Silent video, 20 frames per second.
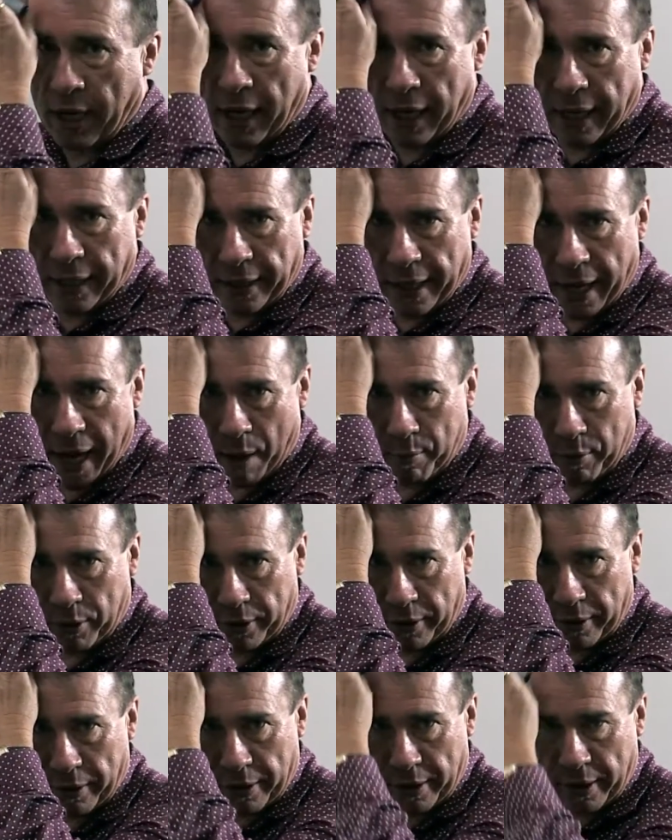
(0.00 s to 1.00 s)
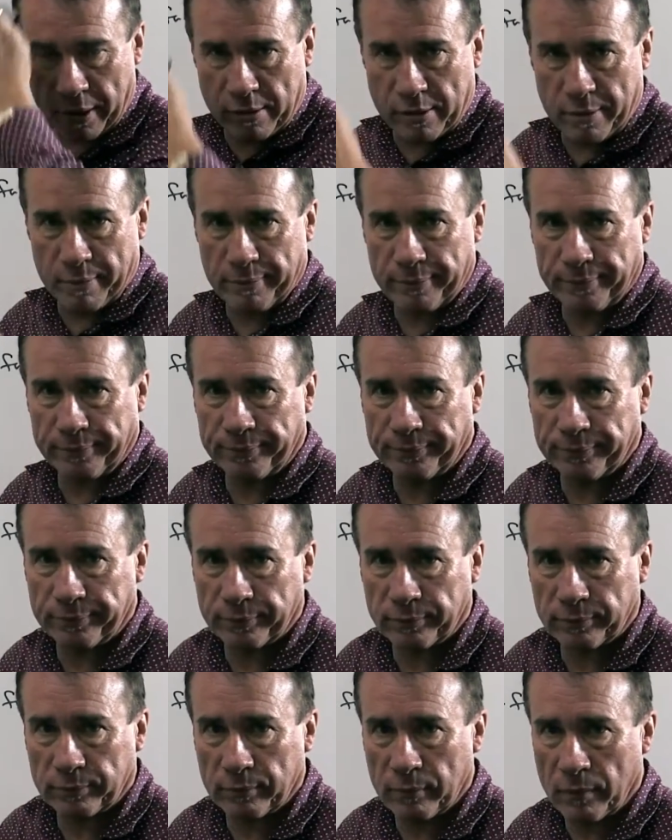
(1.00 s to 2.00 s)
Cayley-Hamilton theorem.
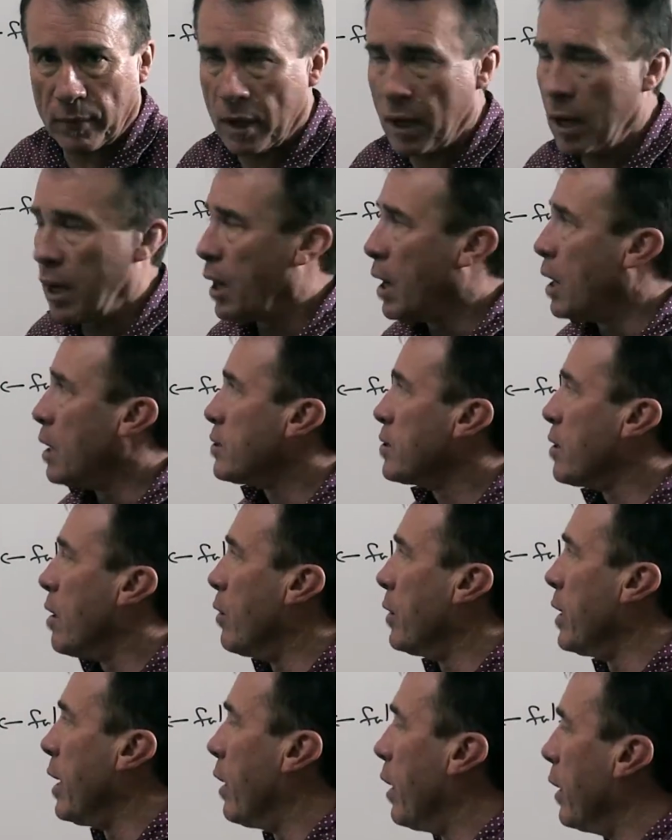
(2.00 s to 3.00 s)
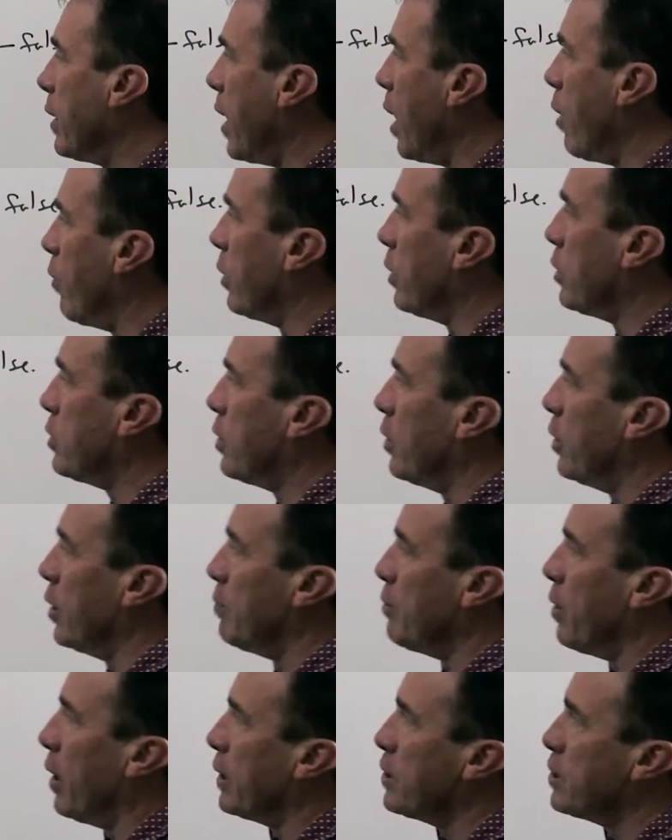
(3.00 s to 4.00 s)
So I now want to
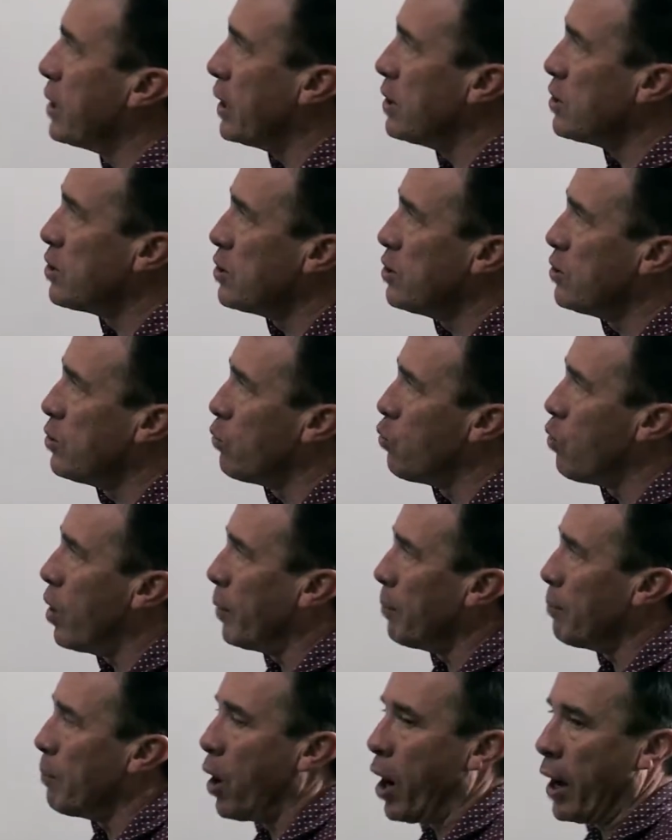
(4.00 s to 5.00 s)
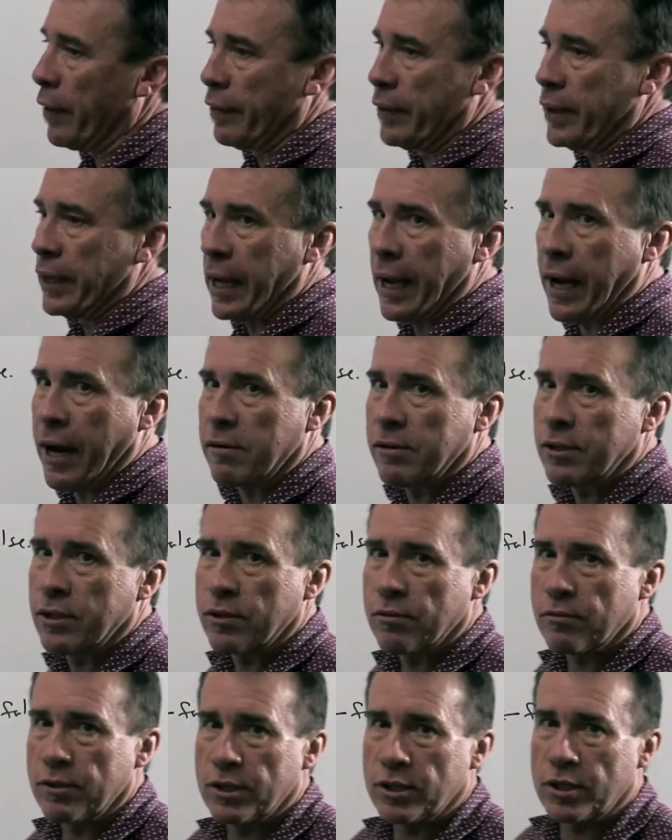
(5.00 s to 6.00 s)
turn my attention to what might the
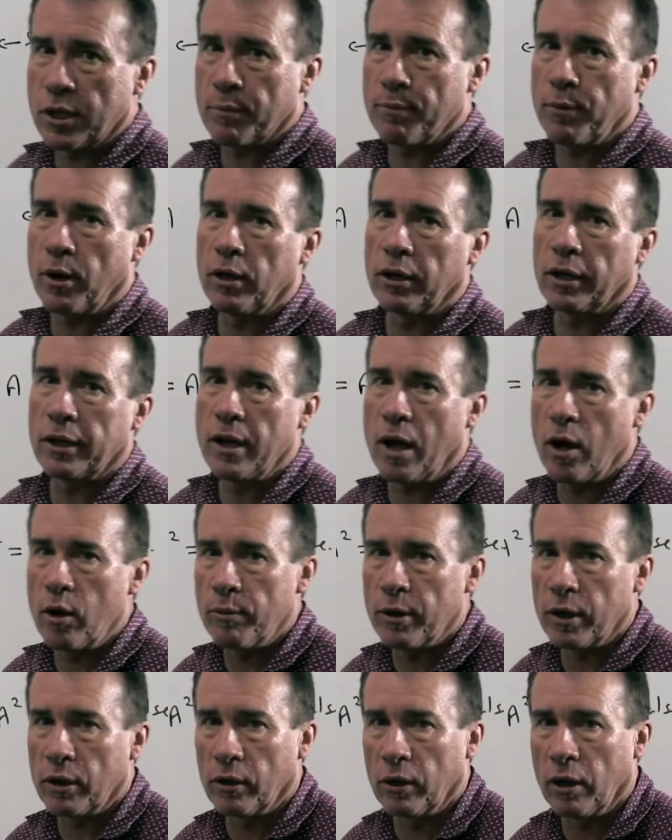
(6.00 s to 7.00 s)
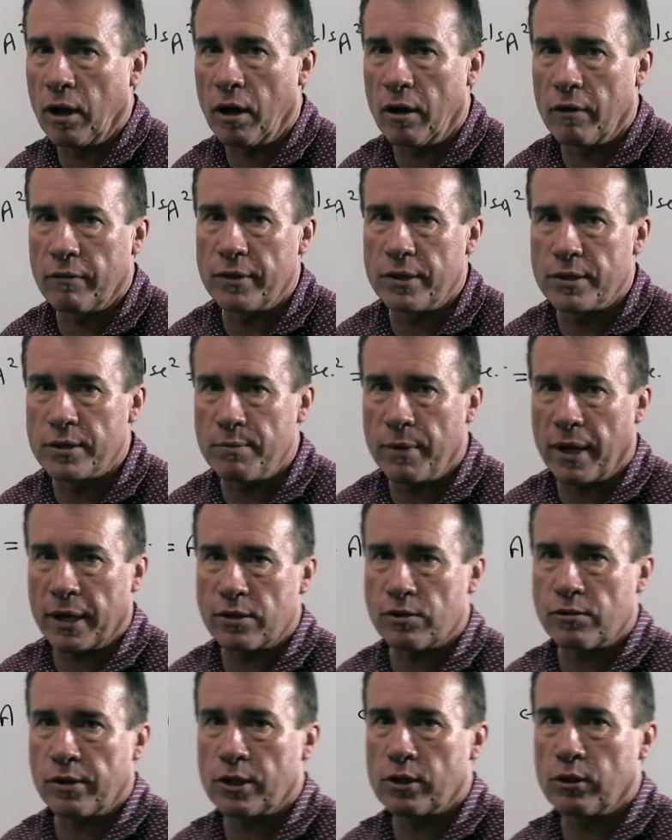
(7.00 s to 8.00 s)
characteristic polynomial of this
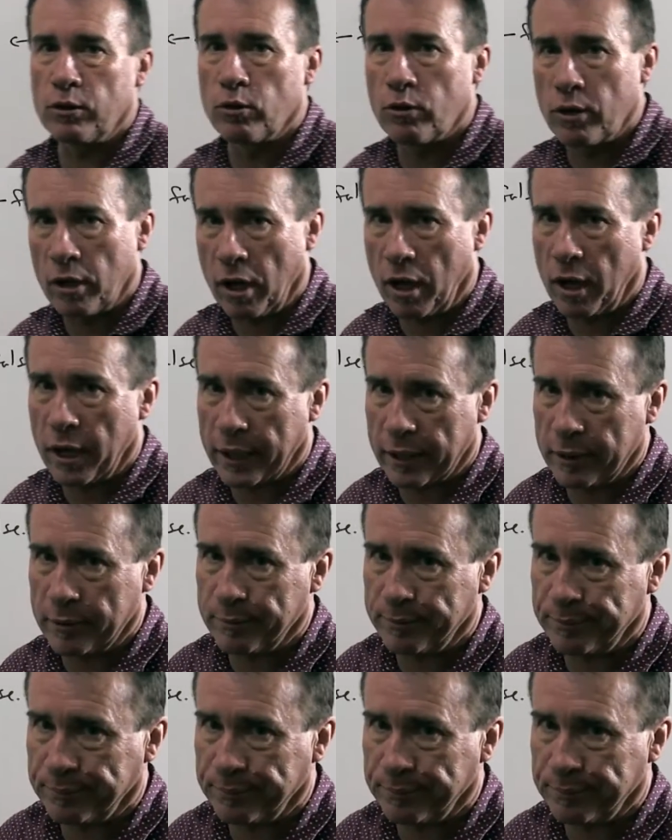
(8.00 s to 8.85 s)
matrix look like.